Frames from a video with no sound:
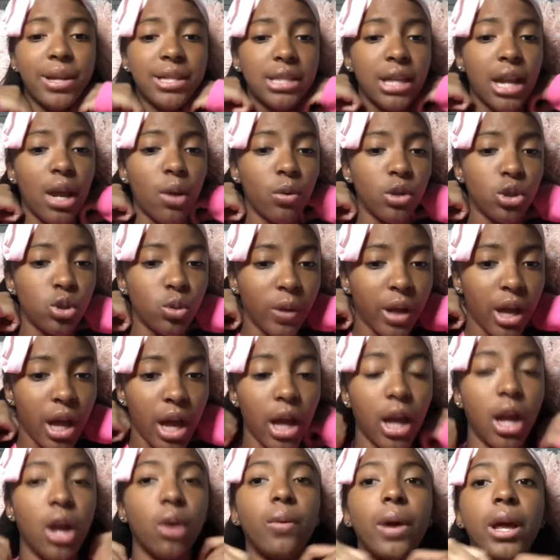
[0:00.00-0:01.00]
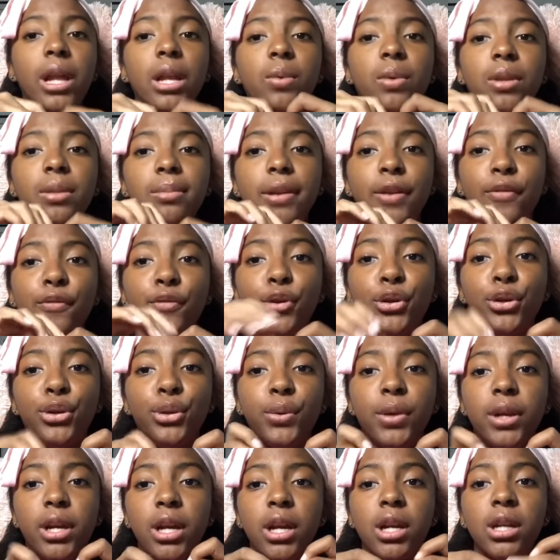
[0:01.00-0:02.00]
today we're doing a get ready with me for New
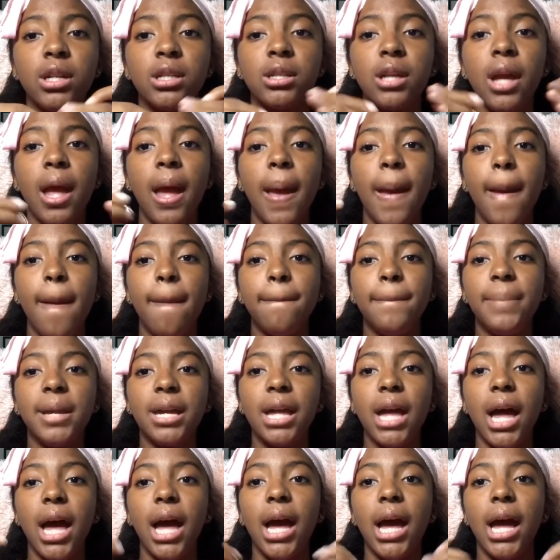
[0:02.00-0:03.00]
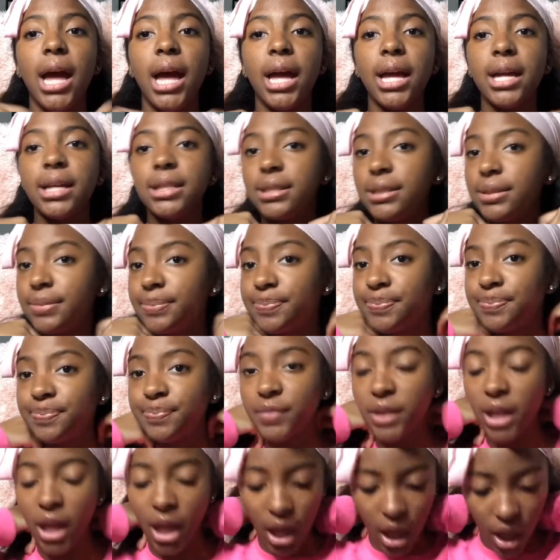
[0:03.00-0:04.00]
Year's because...
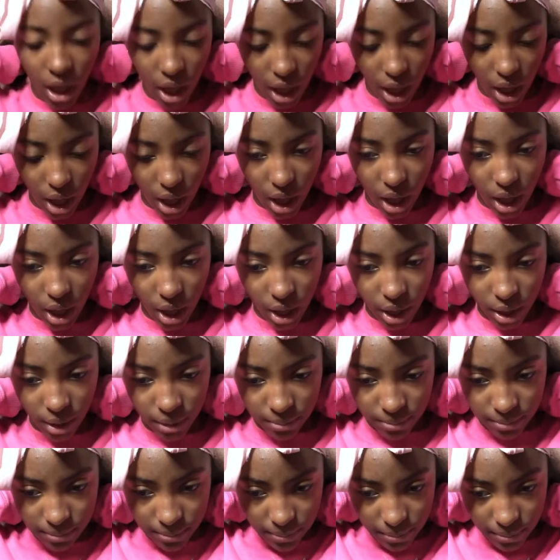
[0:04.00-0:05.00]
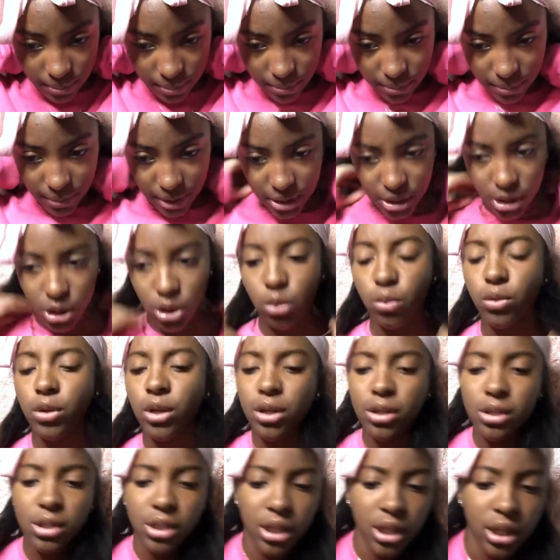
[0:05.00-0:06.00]
it's New
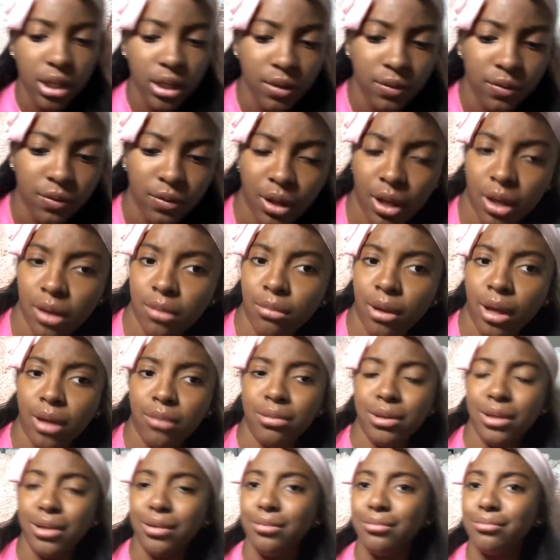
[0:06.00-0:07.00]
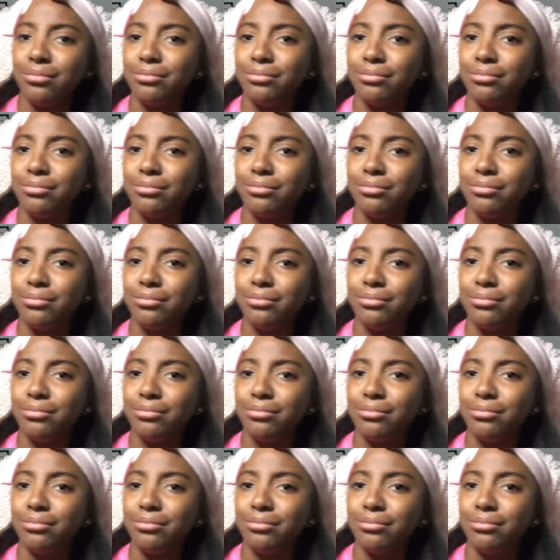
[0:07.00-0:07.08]
Year's Eve and baby,